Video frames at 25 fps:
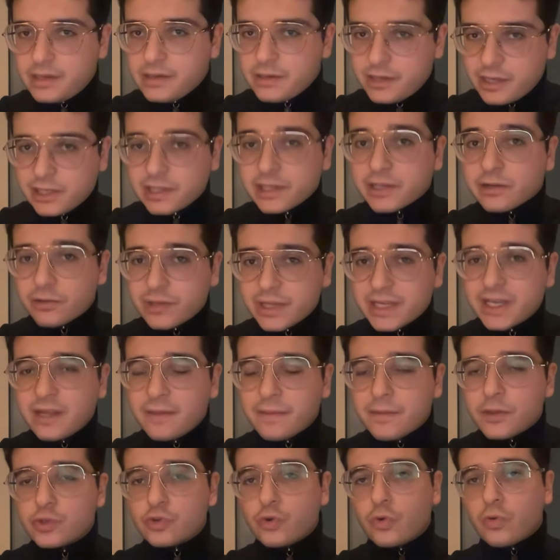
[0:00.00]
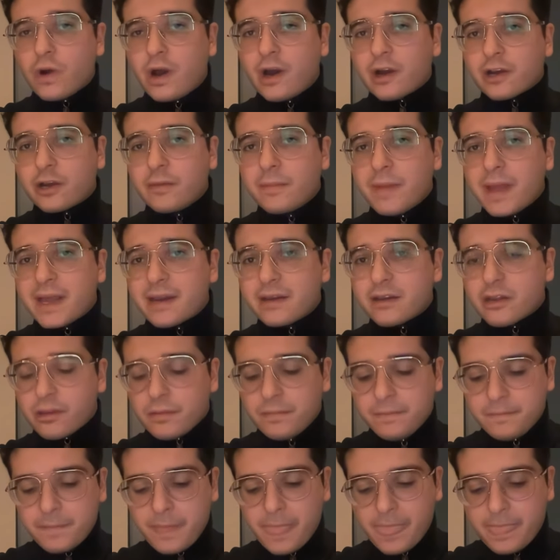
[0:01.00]
clearly in the Torah commands
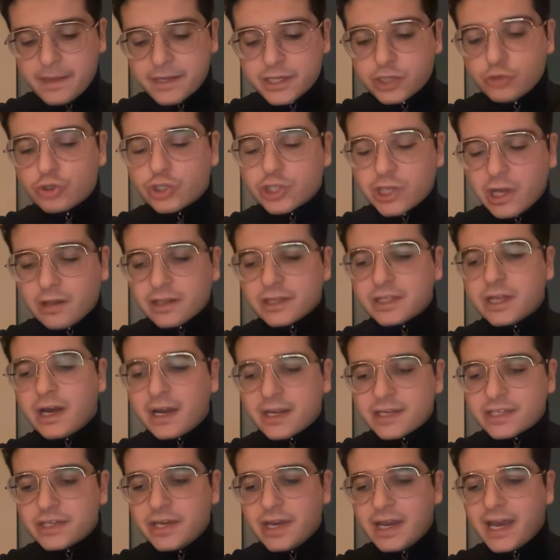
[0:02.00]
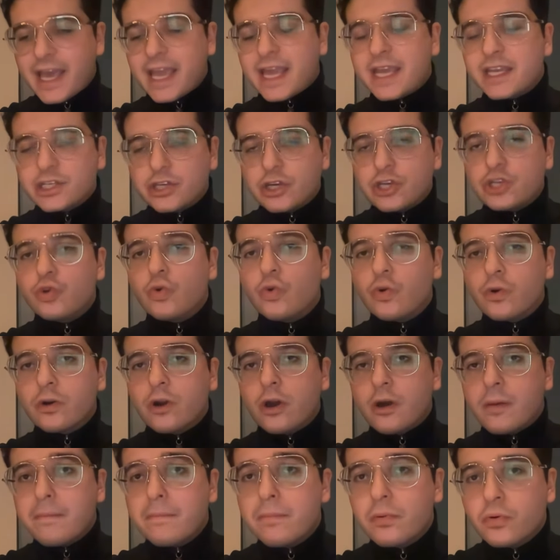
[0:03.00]
you shall not hate your
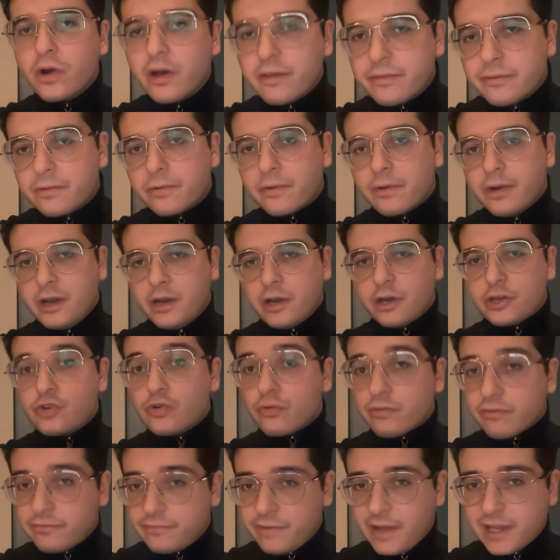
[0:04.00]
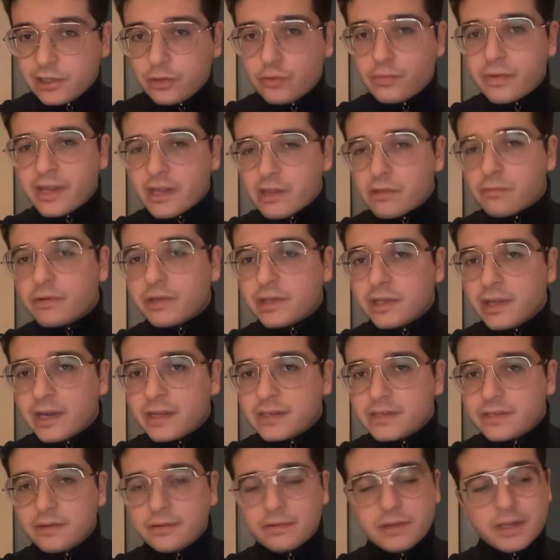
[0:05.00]
brother, your fellow
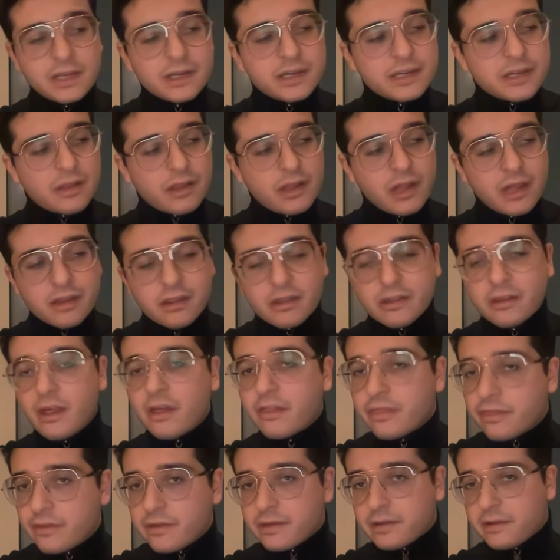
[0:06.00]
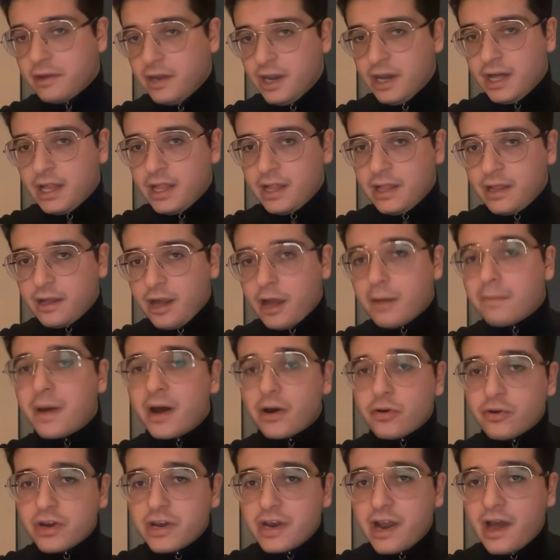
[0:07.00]
Israelite. It says nothing
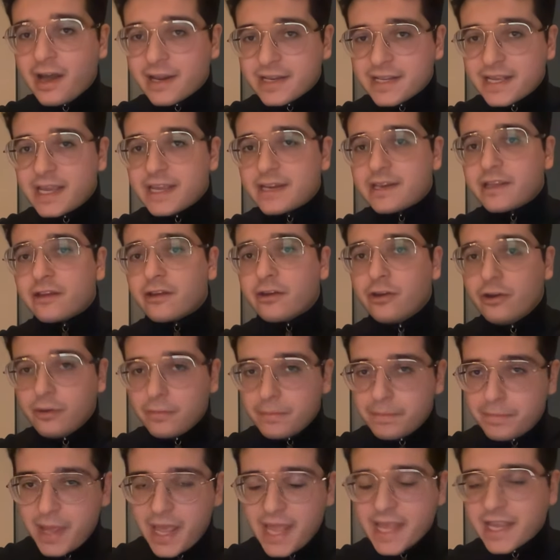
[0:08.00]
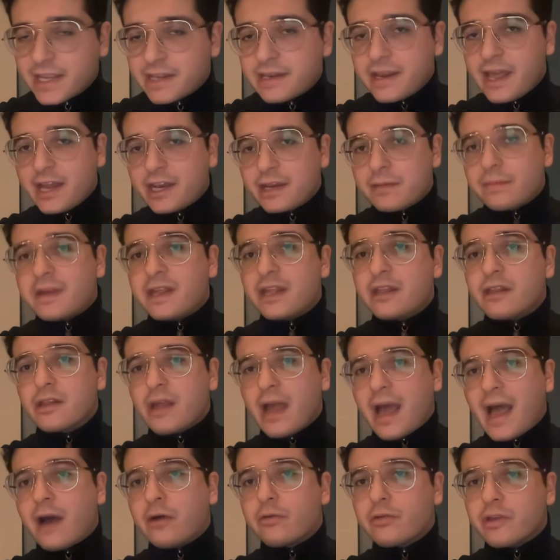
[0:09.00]
about not hating pagan enemies
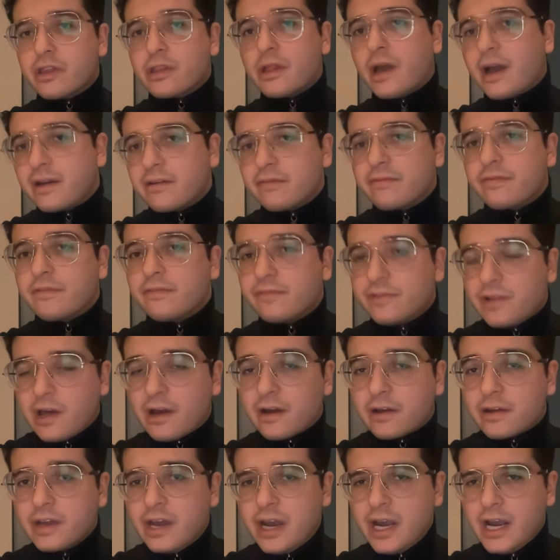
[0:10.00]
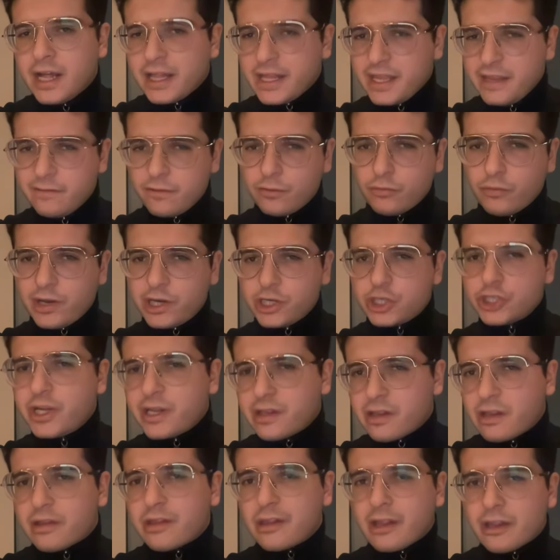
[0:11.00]
outside of the flock. Even when
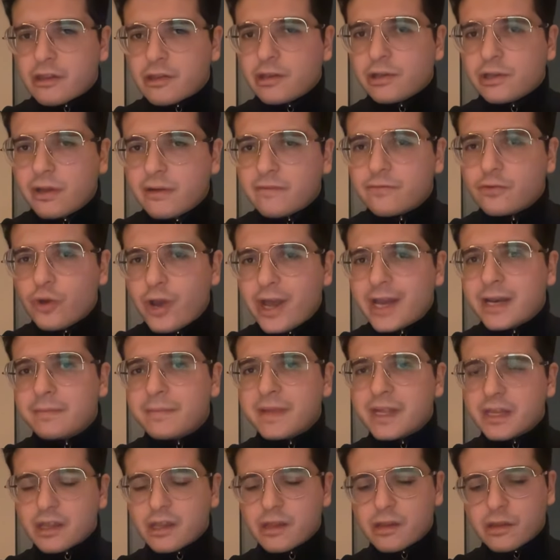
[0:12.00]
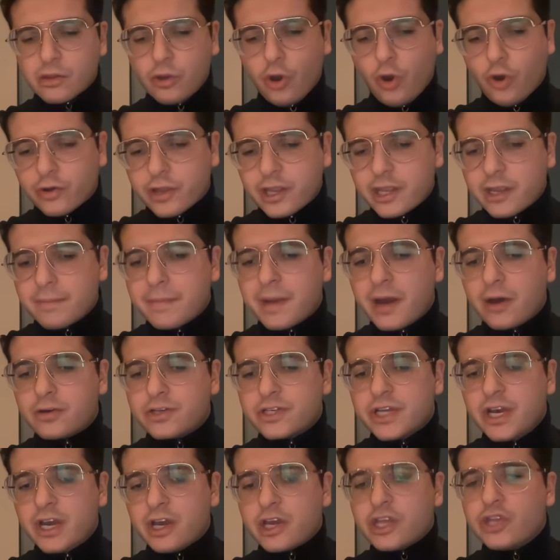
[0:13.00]
Jesus says to love your enemies, he's talking
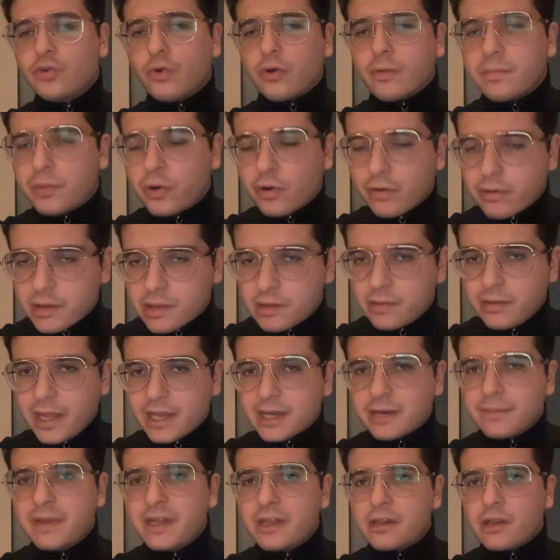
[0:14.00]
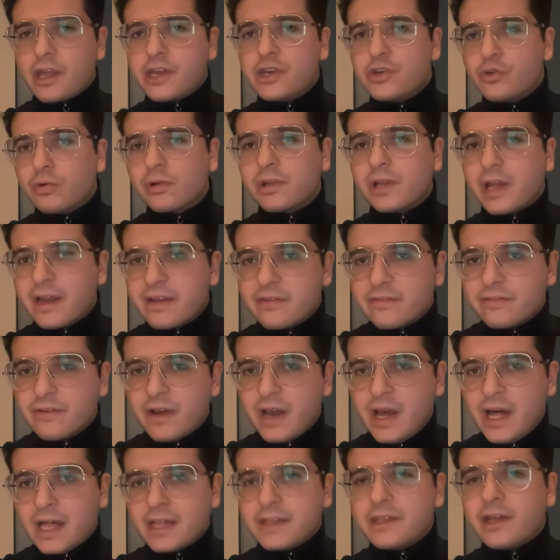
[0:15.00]
about your personal enemies in your life,
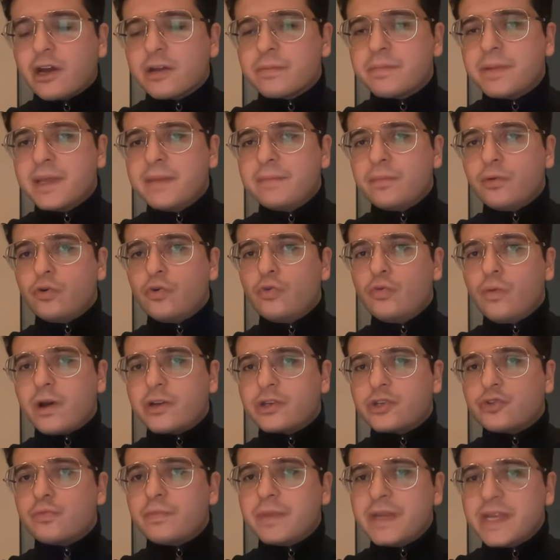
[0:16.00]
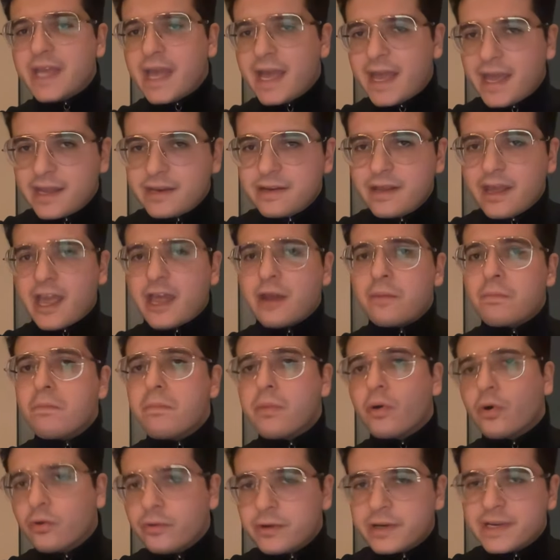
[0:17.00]
not people who want to behead and
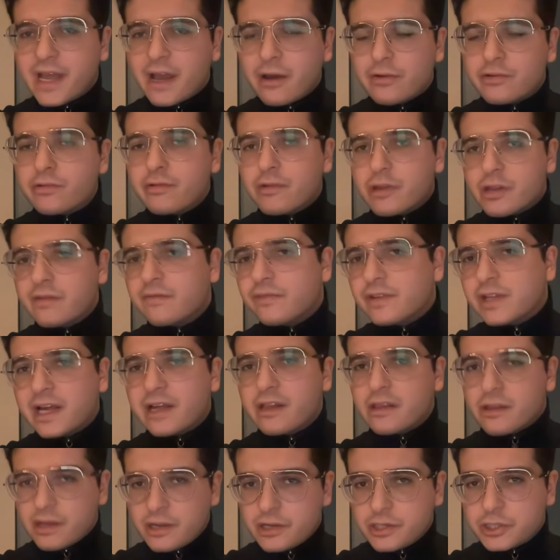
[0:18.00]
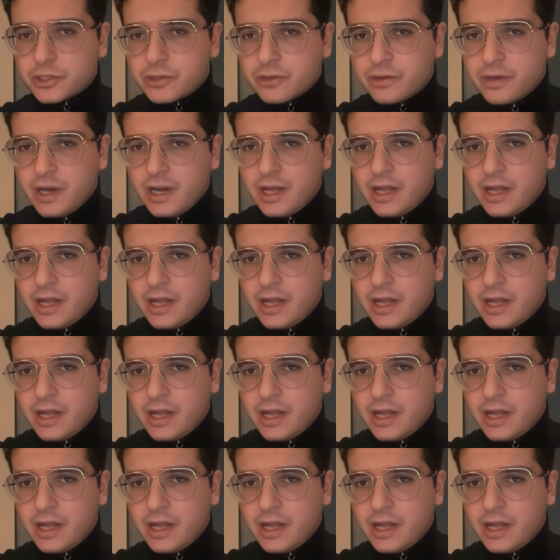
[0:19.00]
burn down your civilization.